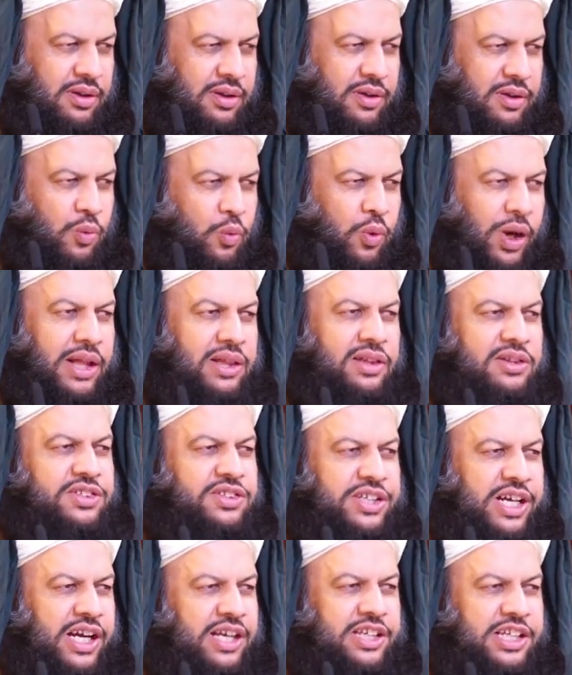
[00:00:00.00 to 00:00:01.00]
Wealth
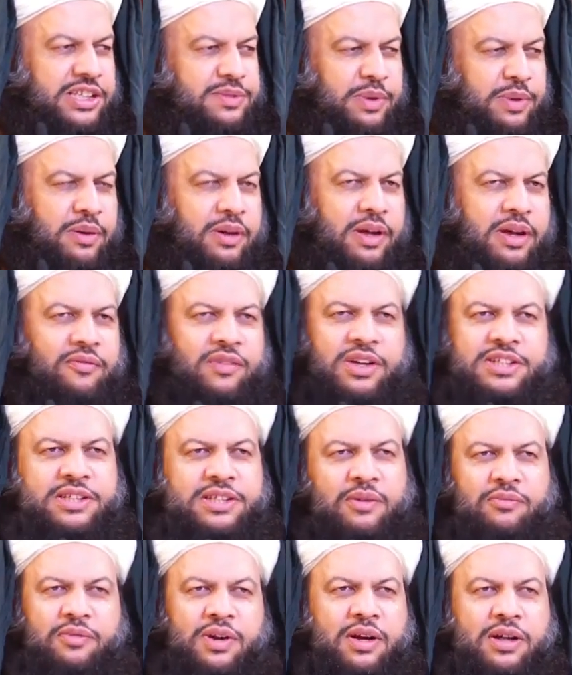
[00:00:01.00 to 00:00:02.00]
changes the, when
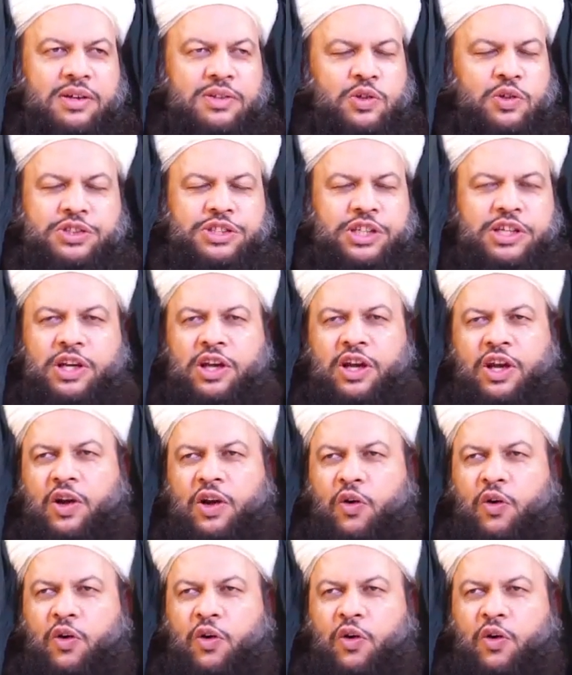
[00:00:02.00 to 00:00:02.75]
someone else you see,